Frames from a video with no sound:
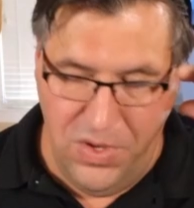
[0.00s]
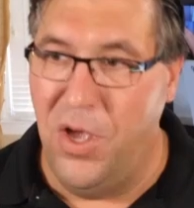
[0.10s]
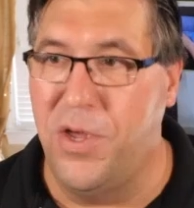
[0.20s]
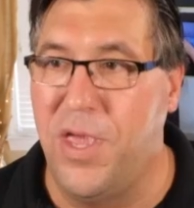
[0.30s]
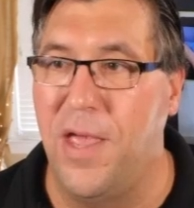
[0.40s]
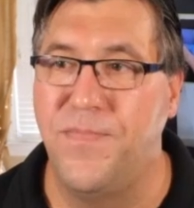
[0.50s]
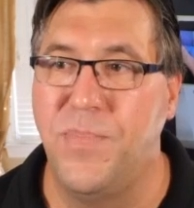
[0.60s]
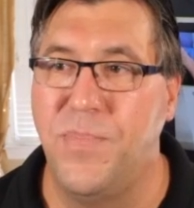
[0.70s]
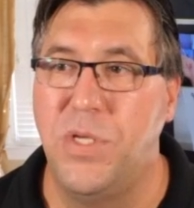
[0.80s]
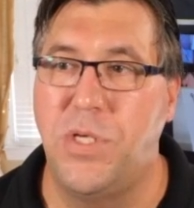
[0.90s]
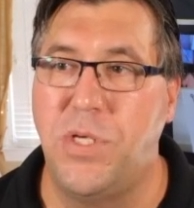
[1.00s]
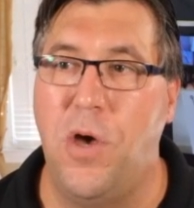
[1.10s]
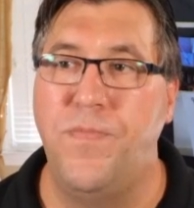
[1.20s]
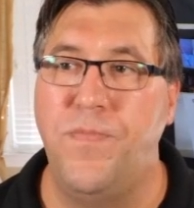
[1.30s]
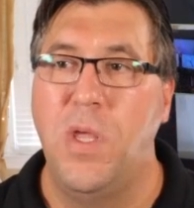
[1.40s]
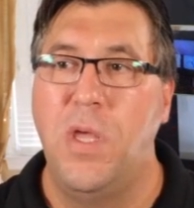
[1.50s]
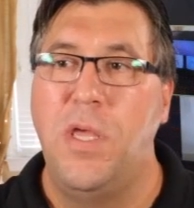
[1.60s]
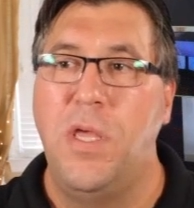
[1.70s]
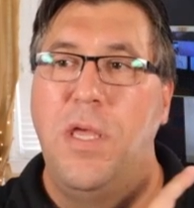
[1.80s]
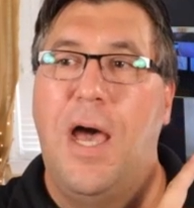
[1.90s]
Okay, so
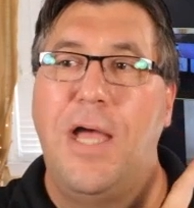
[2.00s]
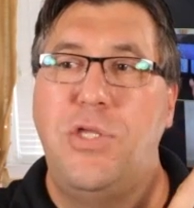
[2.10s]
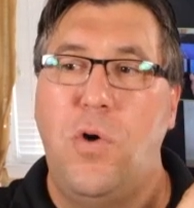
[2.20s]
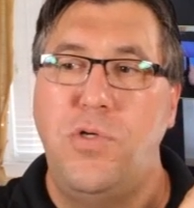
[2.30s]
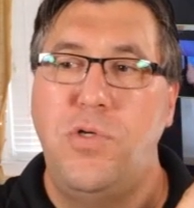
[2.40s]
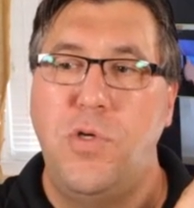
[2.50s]
I told